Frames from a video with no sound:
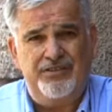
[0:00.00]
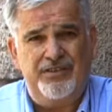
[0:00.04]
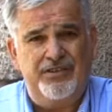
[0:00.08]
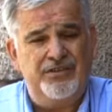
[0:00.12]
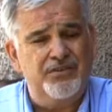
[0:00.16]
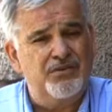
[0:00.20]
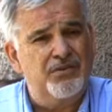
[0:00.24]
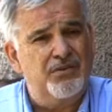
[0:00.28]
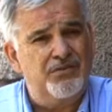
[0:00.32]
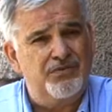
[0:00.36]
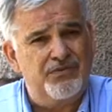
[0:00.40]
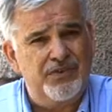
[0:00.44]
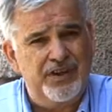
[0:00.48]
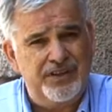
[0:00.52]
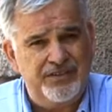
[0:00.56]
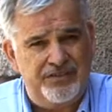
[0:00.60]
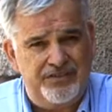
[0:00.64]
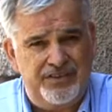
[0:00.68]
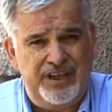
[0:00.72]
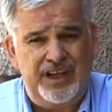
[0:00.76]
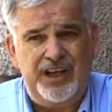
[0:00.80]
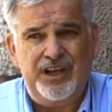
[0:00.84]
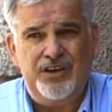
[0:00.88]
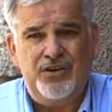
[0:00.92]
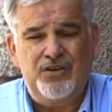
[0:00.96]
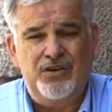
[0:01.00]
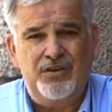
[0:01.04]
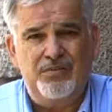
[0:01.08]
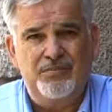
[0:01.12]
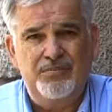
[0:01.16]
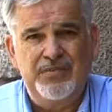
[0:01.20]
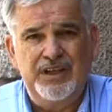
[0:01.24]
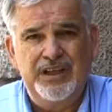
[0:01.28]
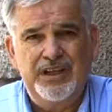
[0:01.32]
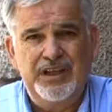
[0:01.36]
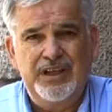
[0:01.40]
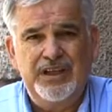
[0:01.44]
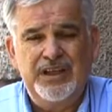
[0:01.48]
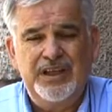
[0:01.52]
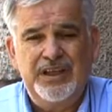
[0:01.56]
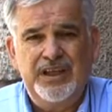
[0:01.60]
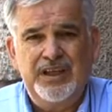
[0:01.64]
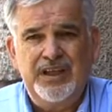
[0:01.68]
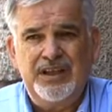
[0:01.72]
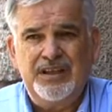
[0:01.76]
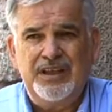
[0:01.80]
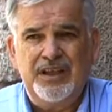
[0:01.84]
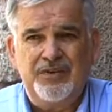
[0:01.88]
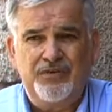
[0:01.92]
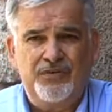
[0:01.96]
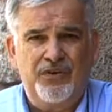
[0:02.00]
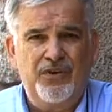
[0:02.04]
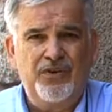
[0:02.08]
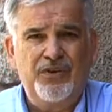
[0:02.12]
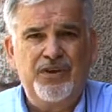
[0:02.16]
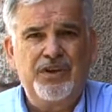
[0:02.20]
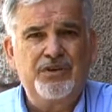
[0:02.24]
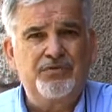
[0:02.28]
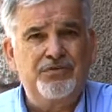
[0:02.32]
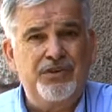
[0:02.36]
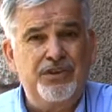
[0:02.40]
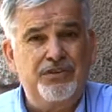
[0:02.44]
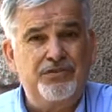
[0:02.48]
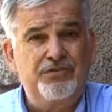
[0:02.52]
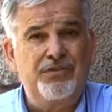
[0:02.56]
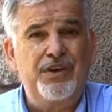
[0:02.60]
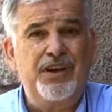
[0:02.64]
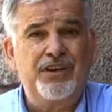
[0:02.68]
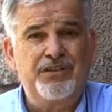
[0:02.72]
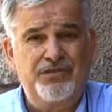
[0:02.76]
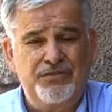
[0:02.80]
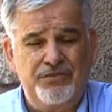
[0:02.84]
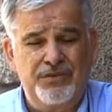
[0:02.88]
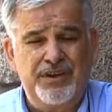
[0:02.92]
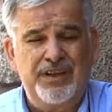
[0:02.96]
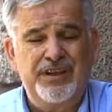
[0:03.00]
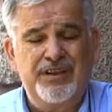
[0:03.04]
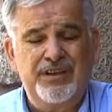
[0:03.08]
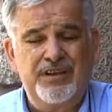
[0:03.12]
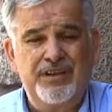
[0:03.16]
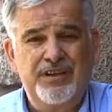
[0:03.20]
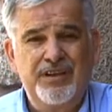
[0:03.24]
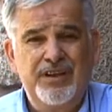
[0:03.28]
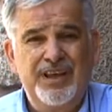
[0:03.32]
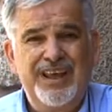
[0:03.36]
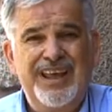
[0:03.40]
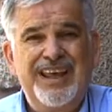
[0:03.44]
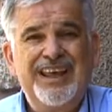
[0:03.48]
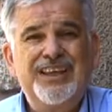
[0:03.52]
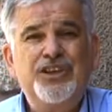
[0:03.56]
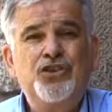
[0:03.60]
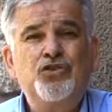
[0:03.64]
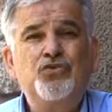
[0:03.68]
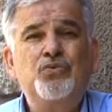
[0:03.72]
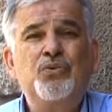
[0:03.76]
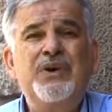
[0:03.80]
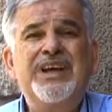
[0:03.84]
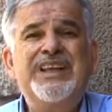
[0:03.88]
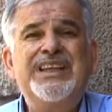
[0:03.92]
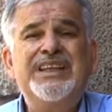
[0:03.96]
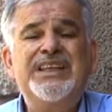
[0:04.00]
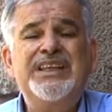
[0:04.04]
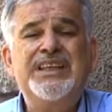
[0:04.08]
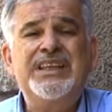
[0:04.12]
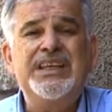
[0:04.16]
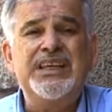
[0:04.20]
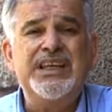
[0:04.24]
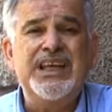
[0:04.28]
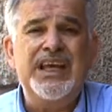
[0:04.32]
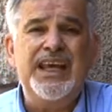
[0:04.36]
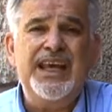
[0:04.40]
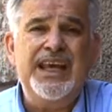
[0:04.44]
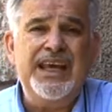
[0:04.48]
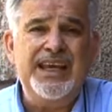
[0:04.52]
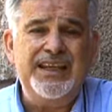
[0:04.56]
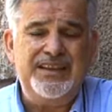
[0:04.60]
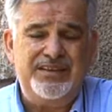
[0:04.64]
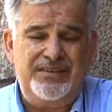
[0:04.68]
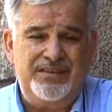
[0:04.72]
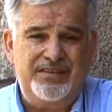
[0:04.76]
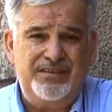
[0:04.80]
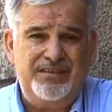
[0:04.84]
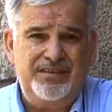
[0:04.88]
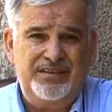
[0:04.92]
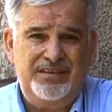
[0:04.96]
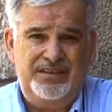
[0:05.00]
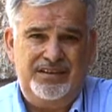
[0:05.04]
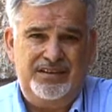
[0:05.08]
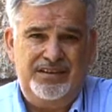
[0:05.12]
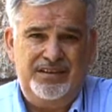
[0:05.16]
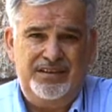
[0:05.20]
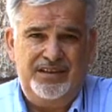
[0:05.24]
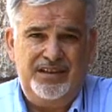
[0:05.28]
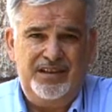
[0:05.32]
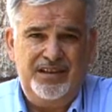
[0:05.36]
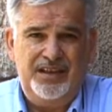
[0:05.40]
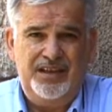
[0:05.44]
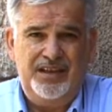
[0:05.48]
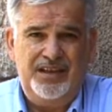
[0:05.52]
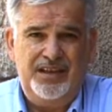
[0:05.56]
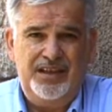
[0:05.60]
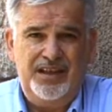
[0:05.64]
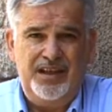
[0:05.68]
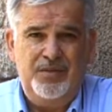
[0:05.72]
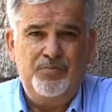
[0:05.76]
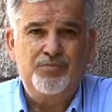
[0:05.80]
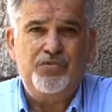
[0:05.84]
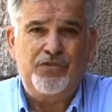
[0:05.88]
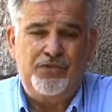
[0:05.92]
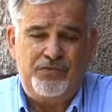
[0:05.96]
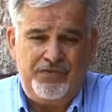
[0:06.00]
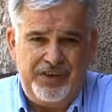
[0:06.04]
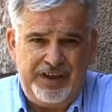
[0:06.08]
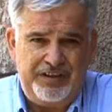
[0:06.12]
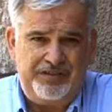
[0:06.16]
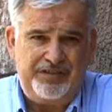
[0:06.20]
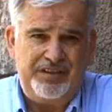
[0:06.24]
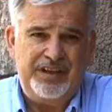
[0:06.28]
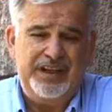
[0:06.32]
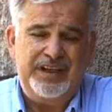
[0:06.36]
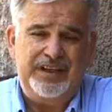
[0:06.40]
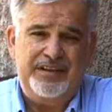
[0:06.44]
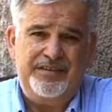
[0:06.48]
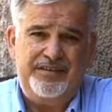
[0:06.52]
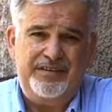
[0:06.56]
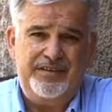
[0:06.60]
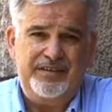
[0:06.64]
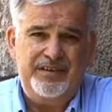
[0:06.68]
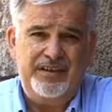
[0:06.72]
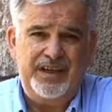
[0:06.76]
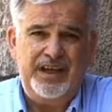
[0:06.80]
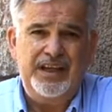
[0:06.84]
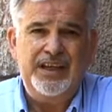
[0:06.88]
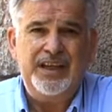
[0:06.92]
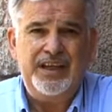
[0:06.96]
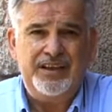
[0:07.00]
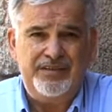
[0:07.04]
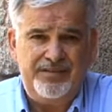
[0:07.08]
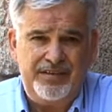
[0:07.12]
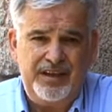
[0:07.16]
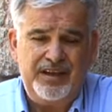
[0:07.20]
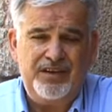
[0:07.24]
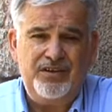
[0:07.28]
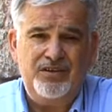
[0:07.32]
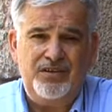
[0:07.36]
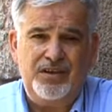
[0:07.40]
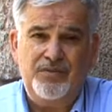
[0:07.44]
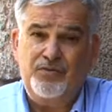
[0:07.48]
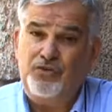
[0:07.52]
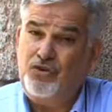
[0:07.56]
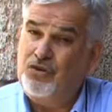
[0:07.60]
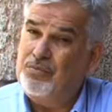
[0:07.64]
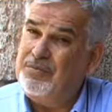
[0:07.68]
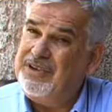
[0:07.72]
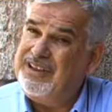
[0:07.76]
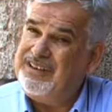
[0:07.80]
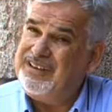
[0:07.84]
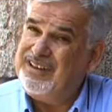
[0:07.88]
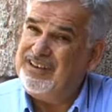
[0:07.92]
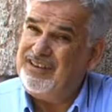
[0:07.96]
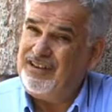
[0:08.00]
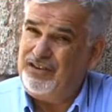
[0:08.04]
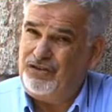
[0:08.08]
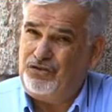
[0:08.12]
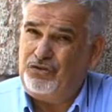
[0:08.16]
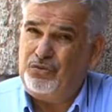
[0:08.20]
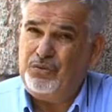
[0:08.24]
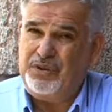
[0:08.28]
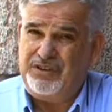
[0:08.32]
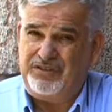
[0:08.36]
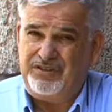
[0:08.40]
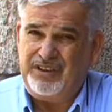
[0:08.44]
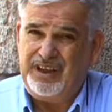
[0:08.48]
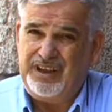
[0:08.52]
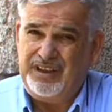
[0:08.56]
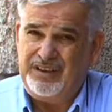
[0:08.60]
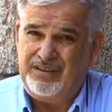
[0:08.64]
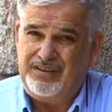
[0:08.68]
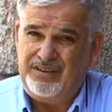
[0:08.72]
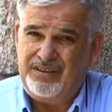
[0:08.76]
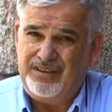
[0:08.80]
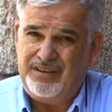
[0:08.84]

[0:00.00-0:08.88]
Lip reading: It's called France Telecom, that following restructuring, 28 professionals and executive committed suicide.